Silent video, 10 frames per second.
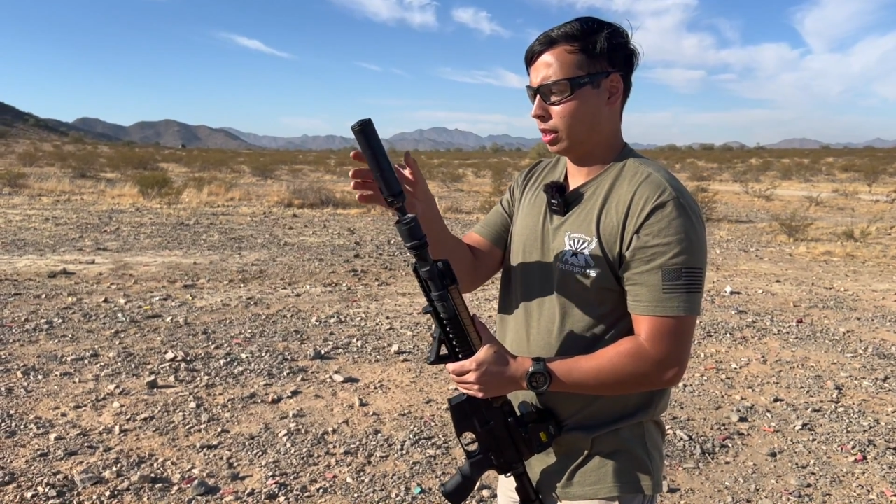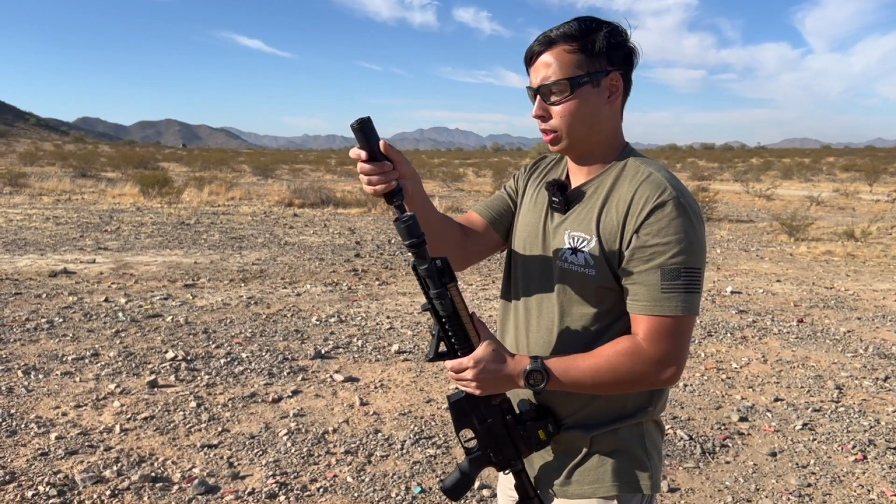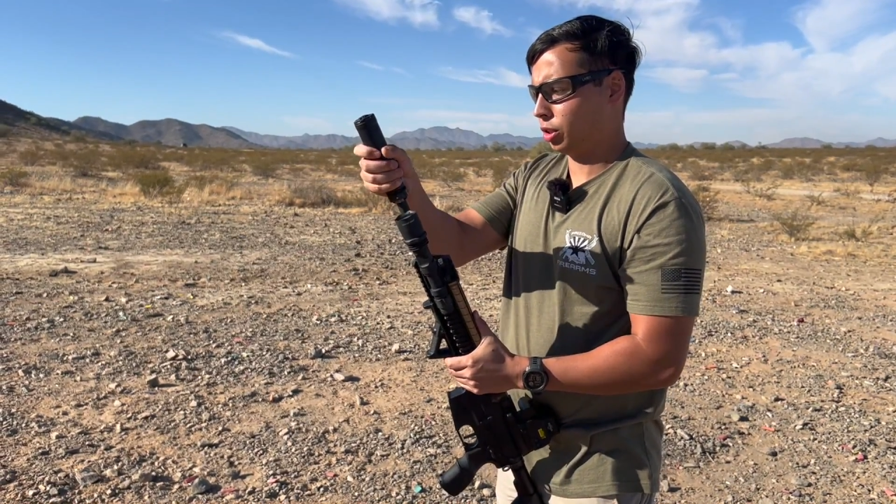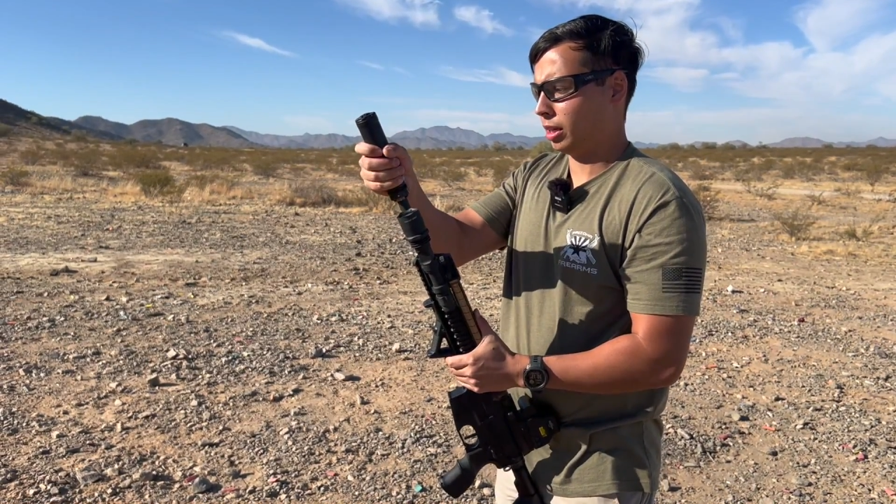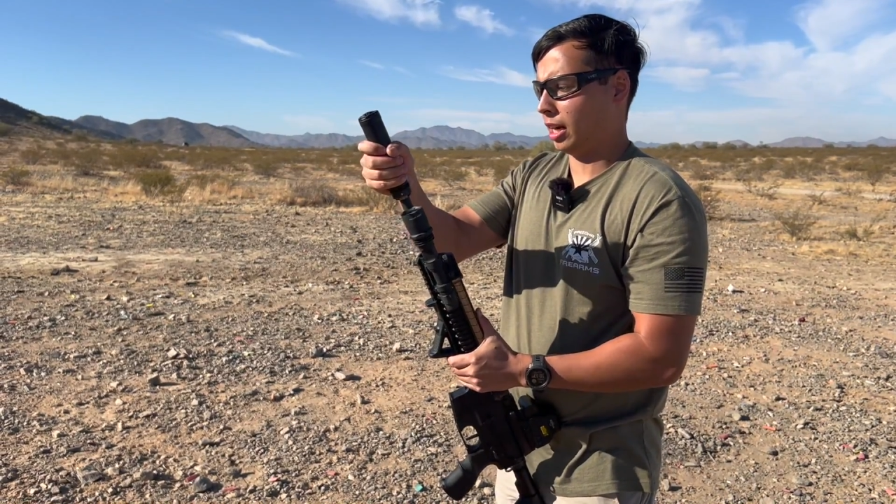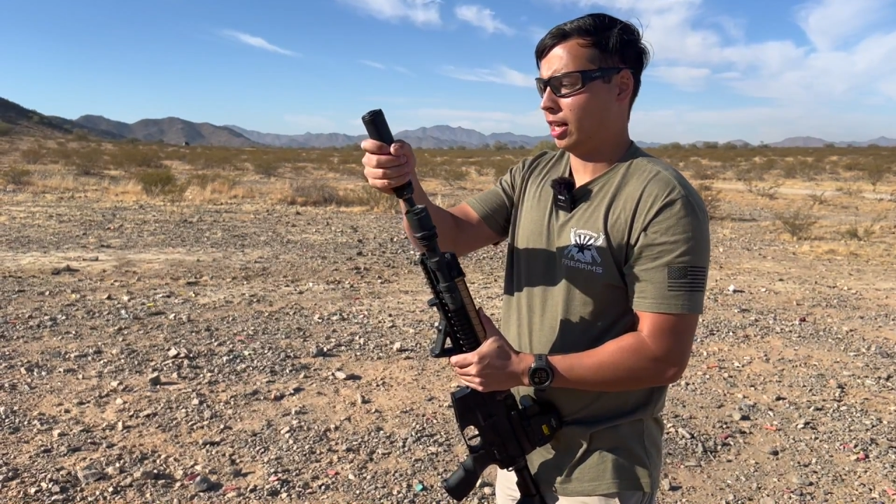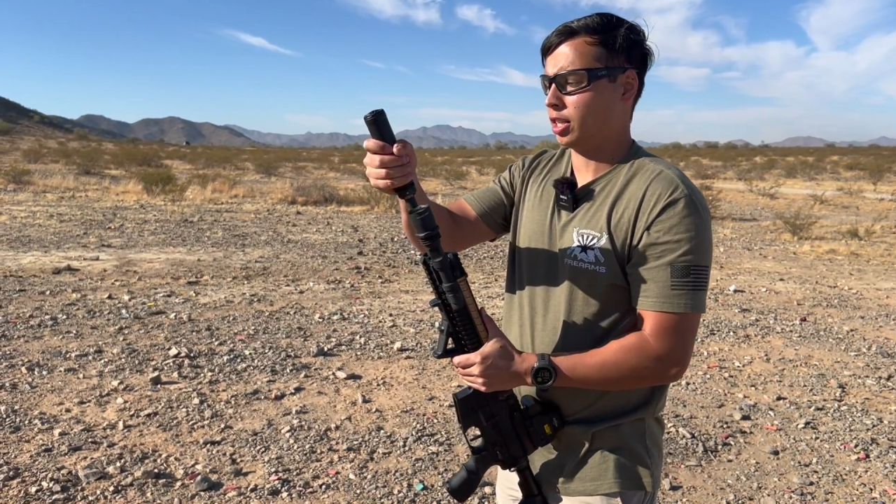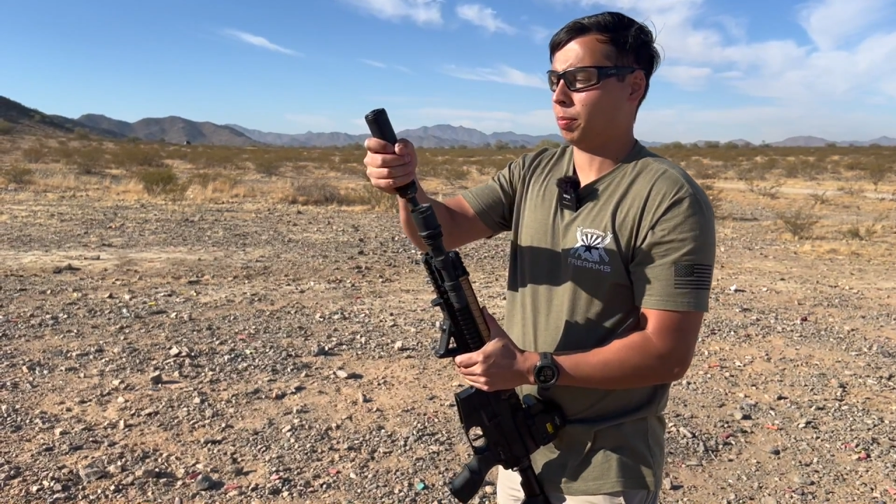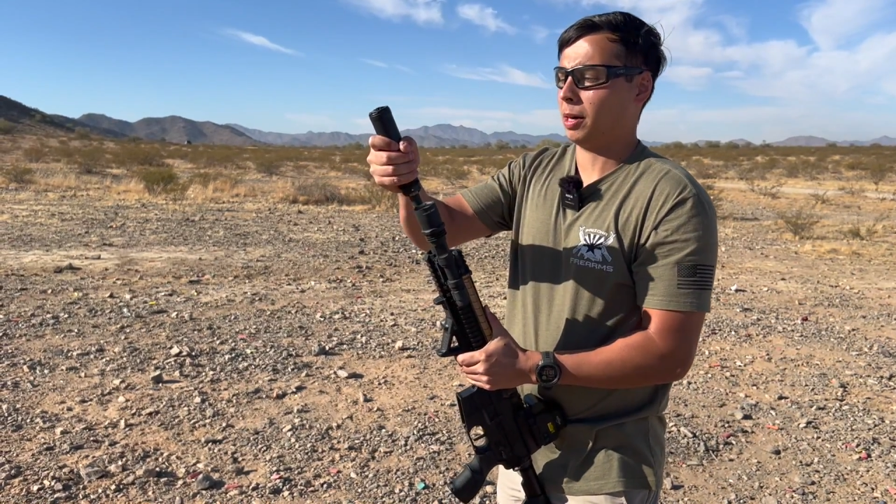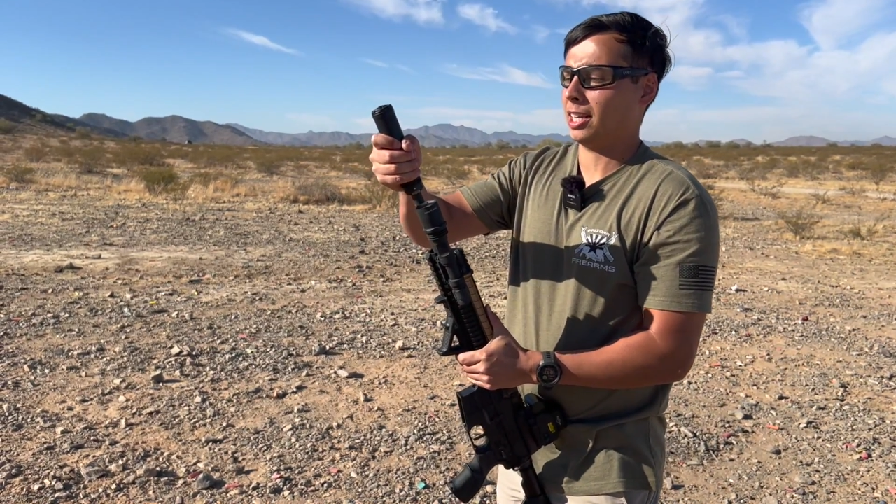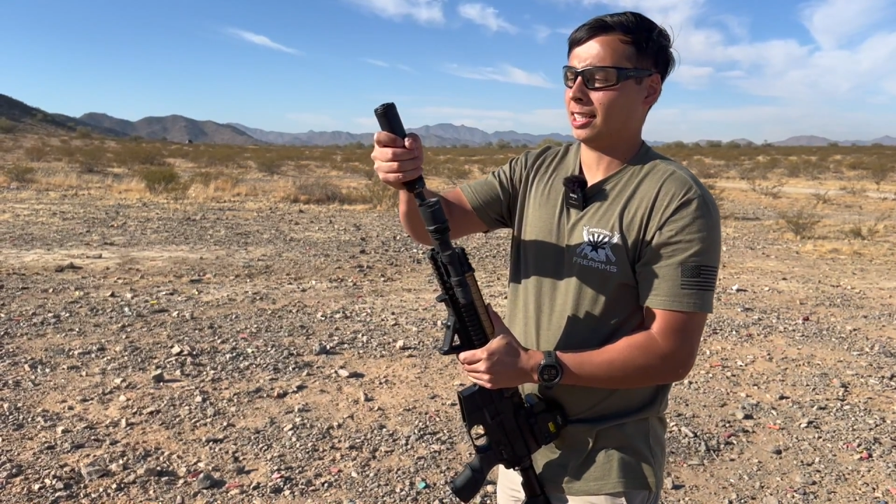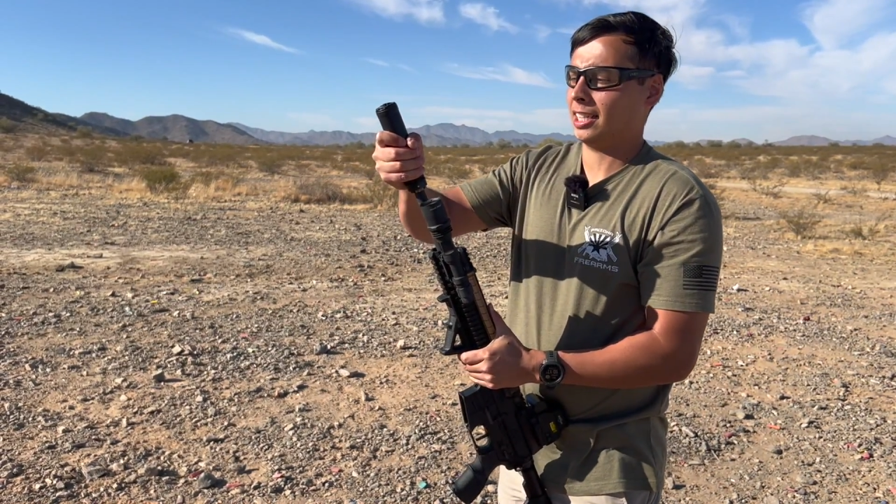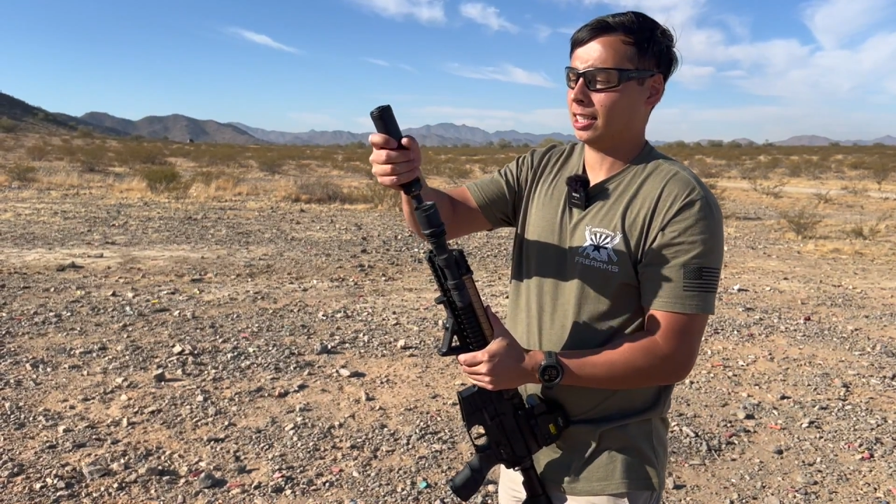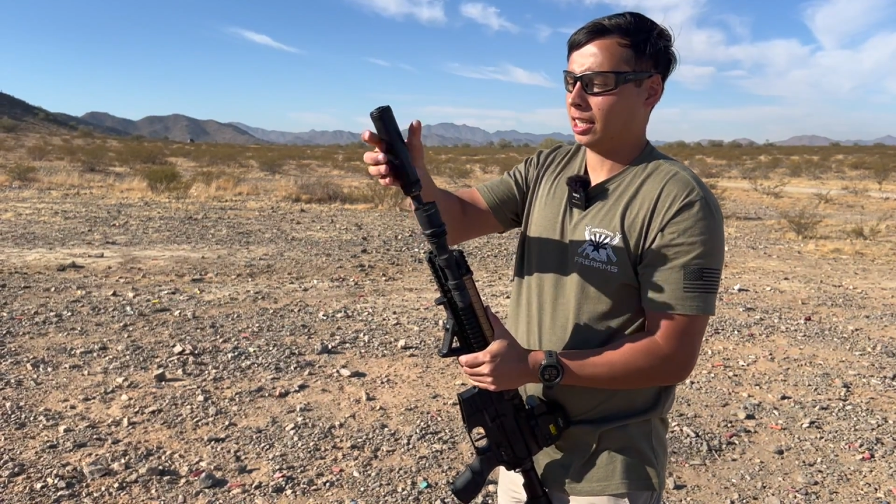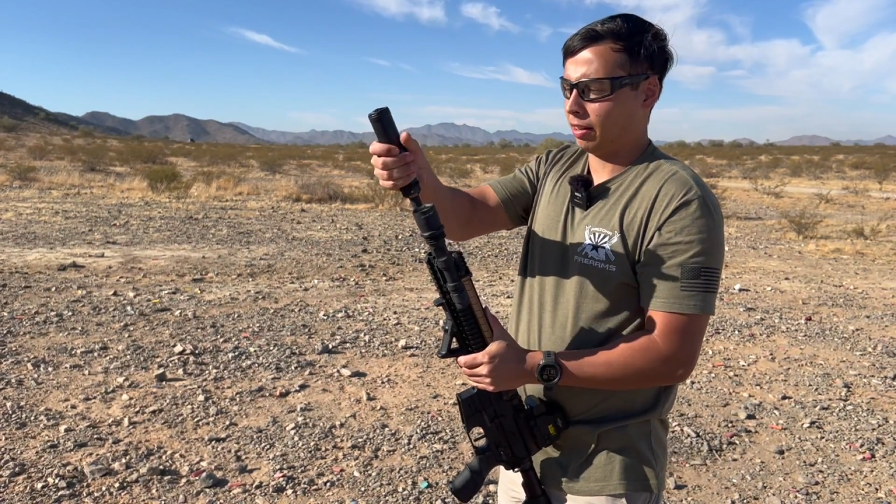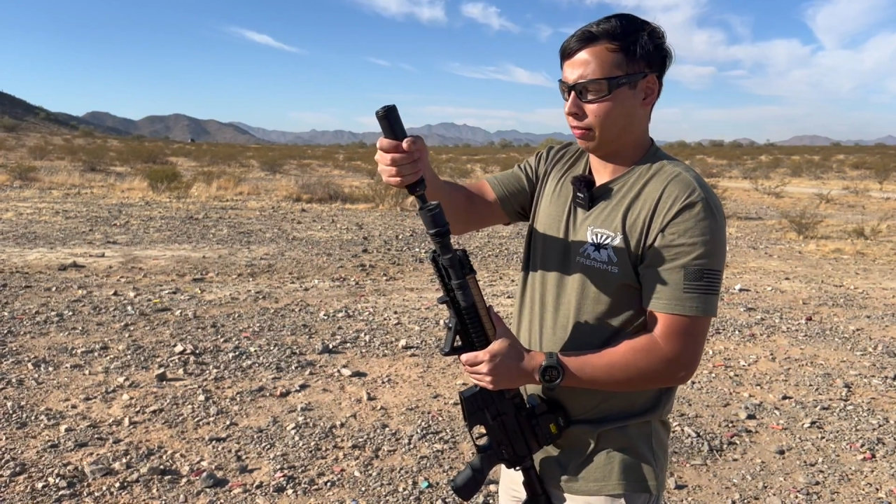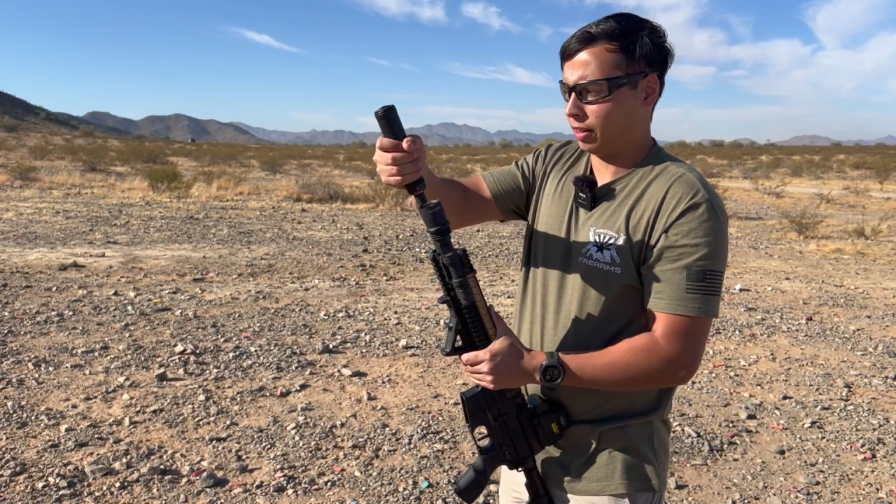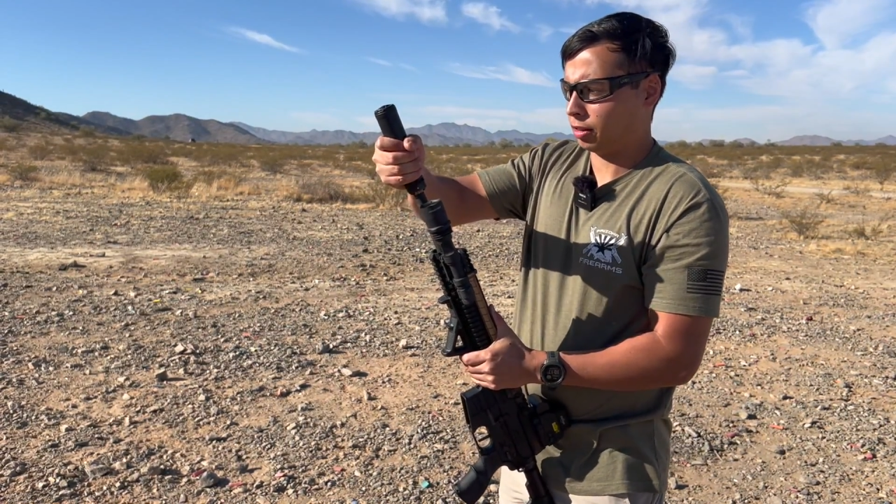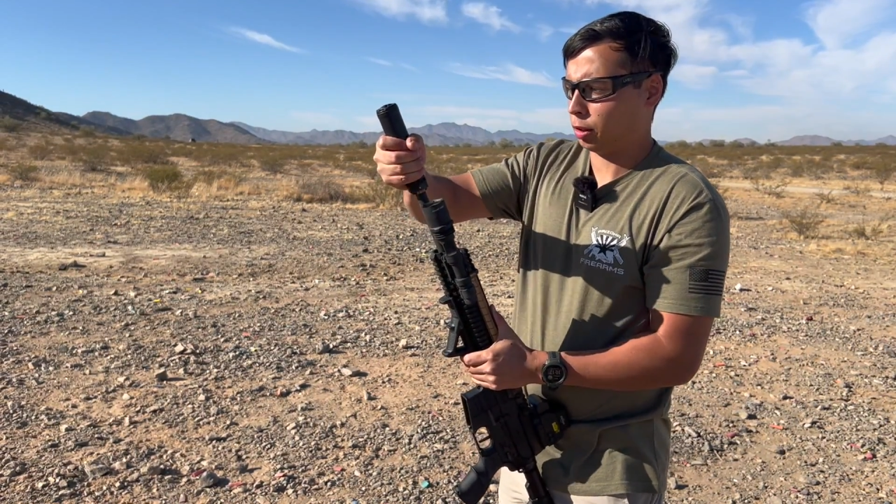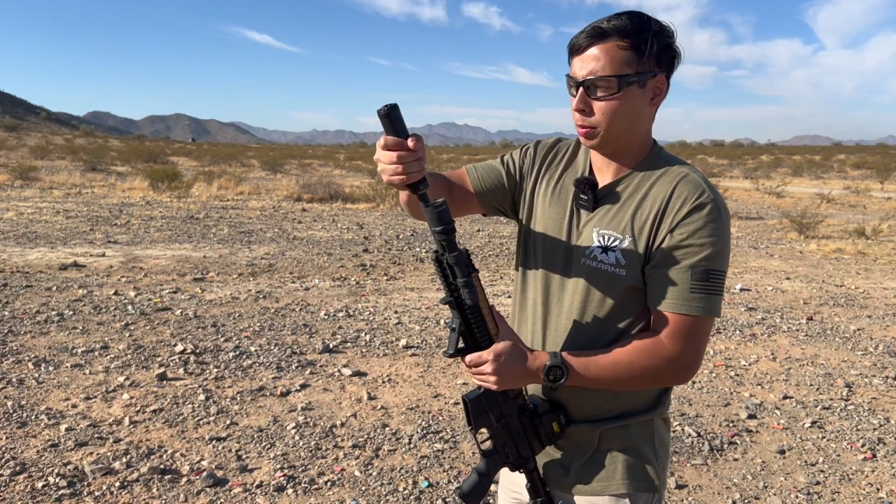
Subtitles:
shoot it unsuppressed and see if the group